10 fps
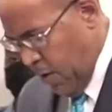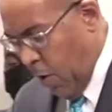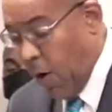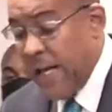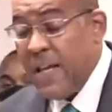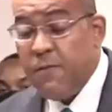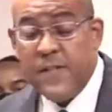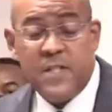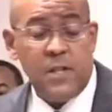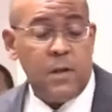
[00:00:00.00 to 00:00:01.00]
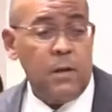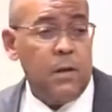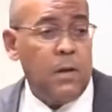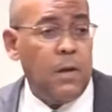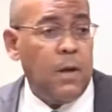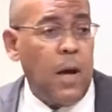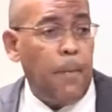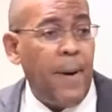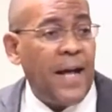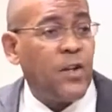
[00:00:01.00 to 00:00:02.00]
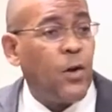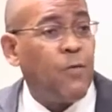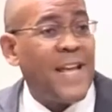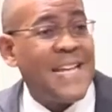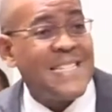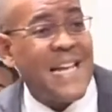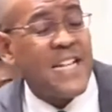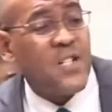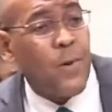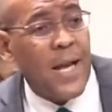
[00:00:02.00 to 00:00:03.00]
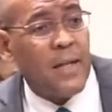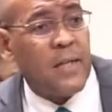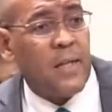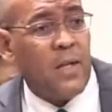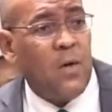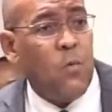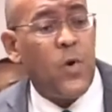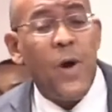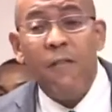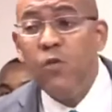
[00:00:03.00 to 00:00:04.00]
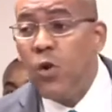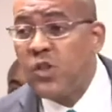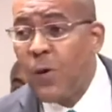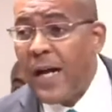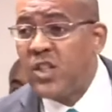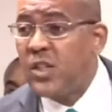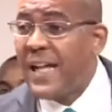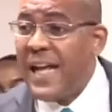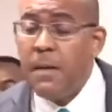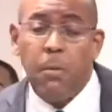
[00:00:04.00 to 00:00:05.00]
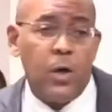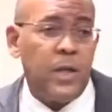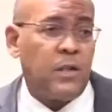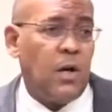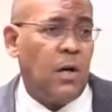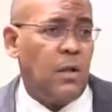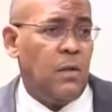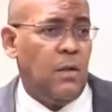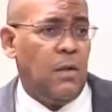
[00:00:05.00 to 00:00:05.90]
or even, sir, a pattern of asexuality, where you have no attraction to anybody at all.